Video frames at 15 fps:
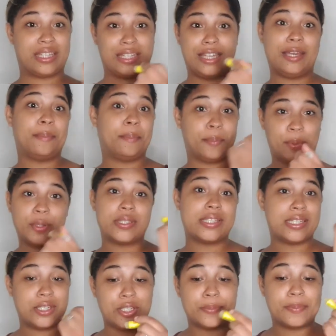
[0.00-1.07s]
keep
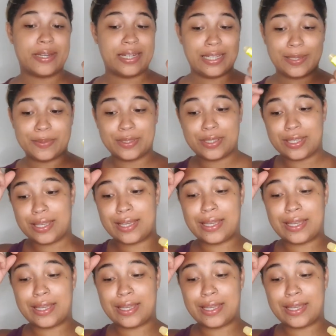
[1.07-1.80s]
putting it on my lips